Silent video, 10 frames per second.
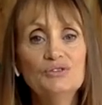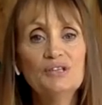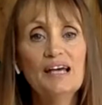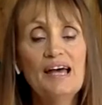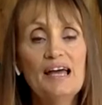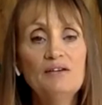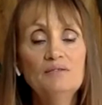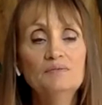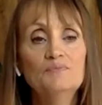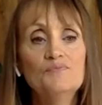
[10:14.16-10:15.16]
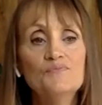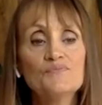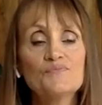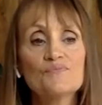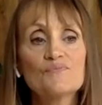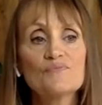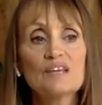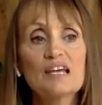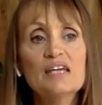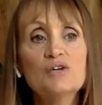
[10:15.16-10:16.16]
You can
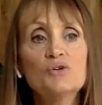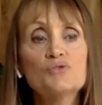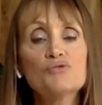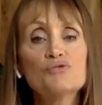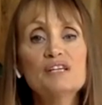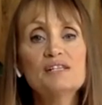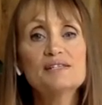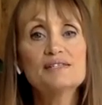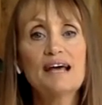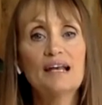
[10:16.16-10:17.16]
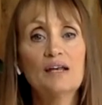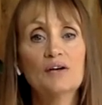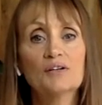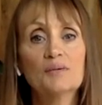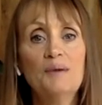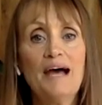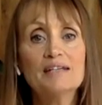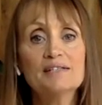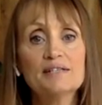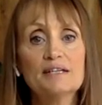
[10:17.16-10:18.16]
increase that lung
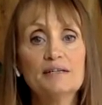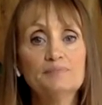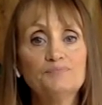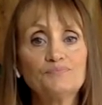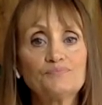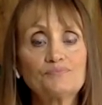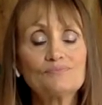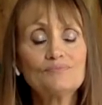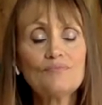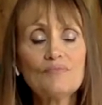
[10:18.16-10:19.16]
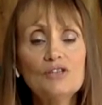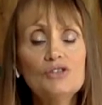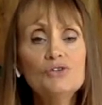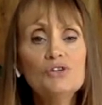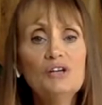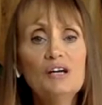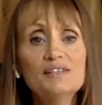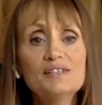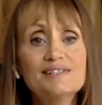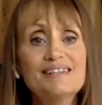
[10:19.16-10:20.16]
capacity. You can
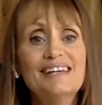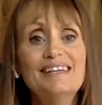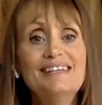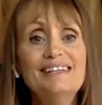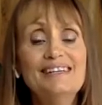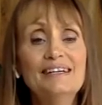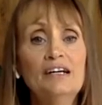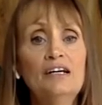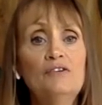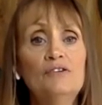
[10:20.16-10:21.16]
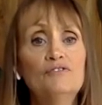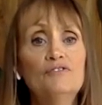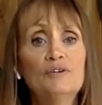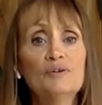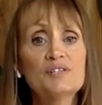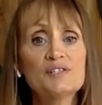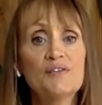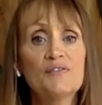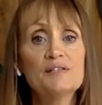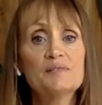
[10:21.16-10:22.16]
either stay here and focus
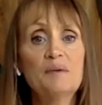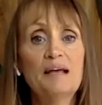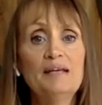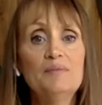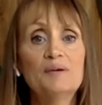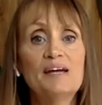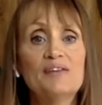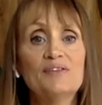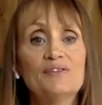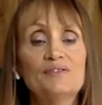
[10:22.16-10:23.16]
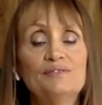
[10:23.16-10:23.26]
on this belly breath,